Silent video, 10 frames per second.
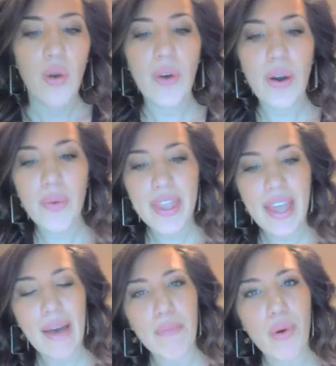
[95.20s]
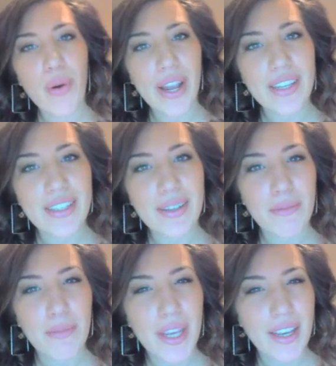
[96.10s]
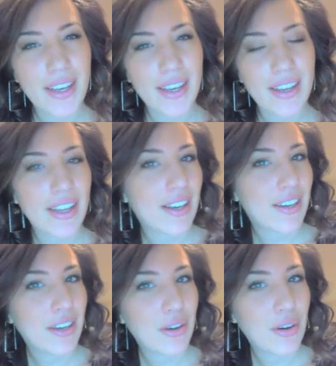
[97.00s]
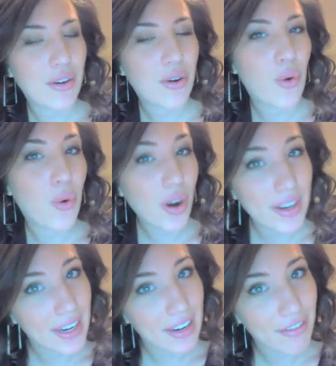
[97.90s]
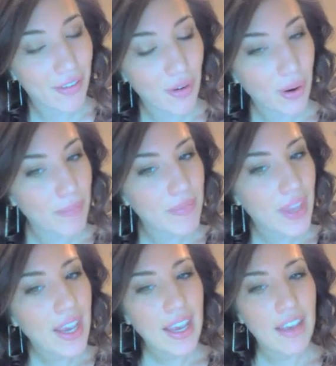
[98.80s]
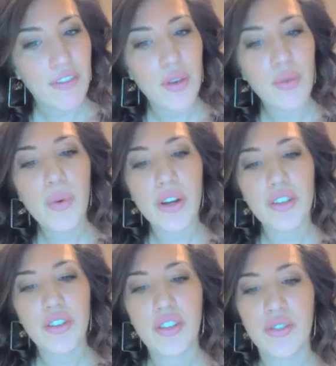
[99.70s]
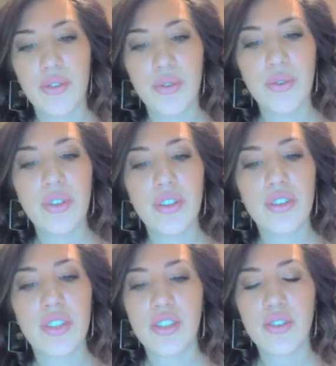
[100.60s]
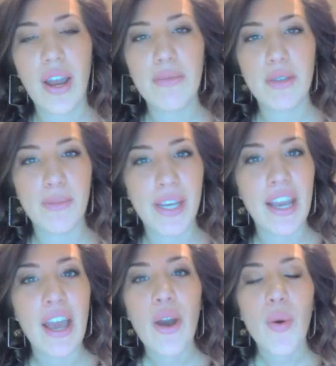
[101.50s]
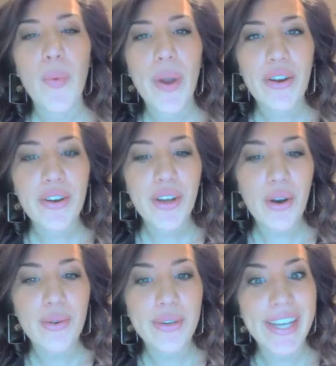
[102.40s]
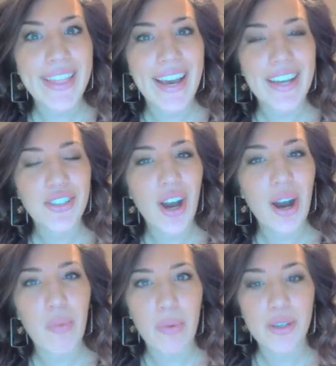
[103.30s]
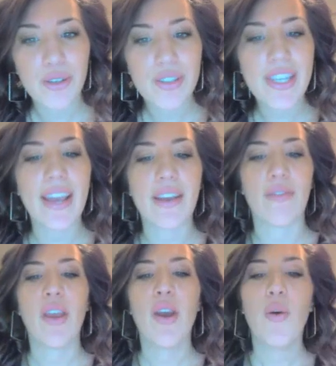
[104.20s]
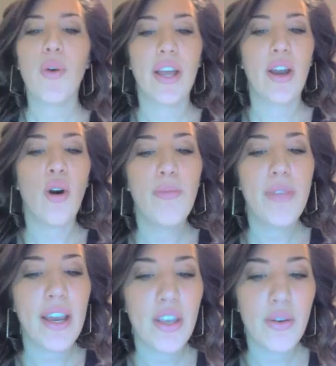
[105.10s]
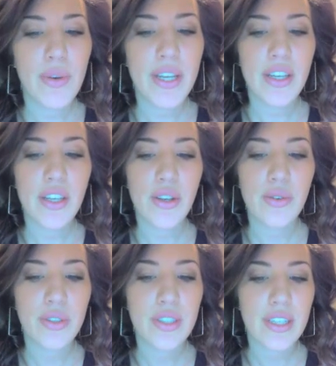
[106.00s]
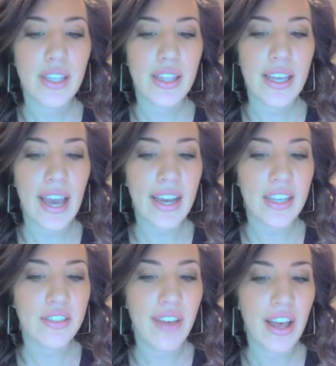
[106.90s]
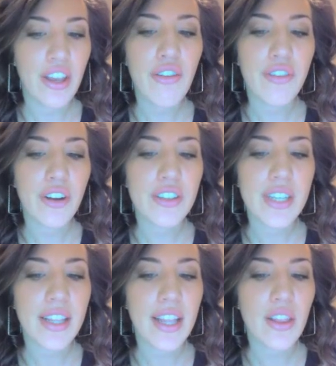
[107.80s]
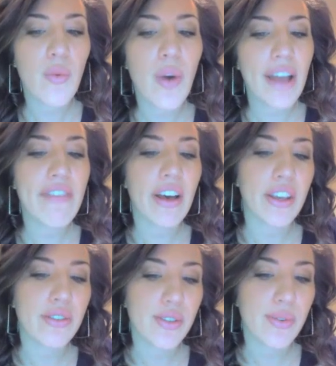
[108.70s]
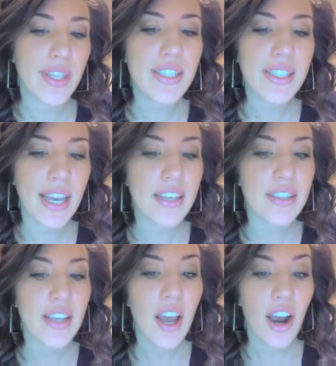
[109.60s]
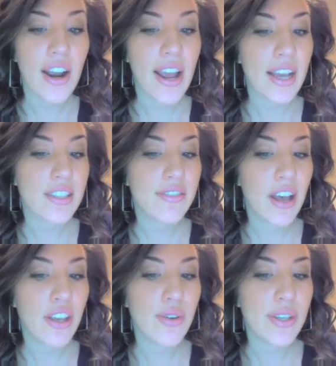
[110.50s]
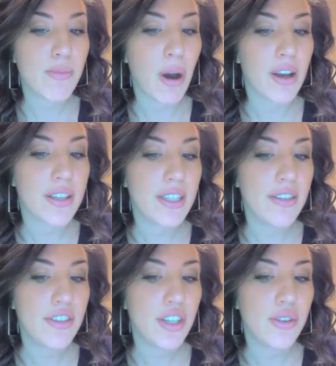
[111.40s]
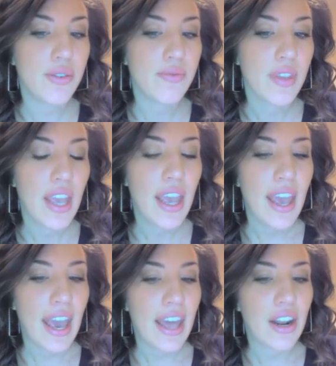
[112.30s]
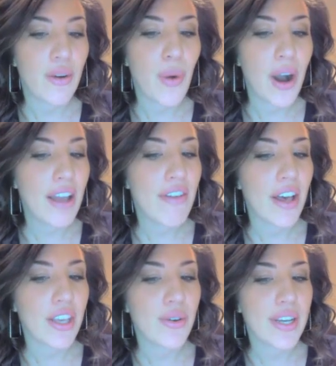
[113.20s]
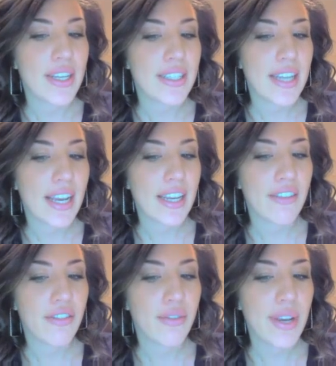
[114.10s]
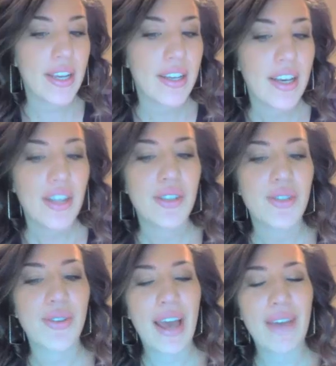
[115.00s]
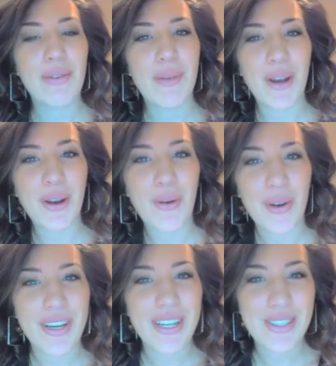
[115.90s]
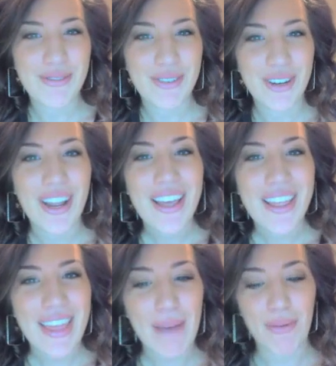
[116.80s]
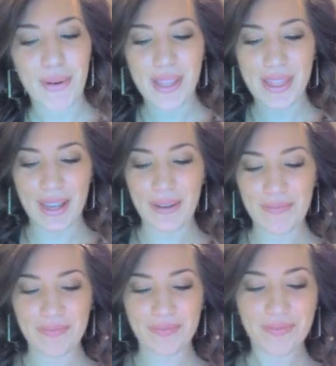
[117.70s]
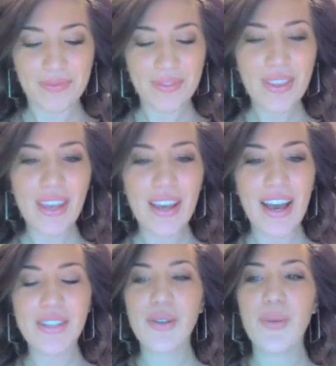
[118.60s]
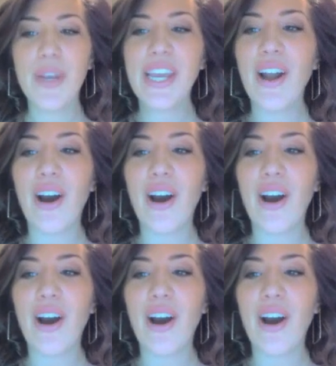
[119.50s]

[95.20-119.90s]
what would that point be in coordinate form? If you were to describe to me where to go to get that dot, what would you say? Well, I hope that you would use the x value first and then the y value. So in this case, our x value is +2 and our y value is -3. So that would be our coordinates for that point there. So we can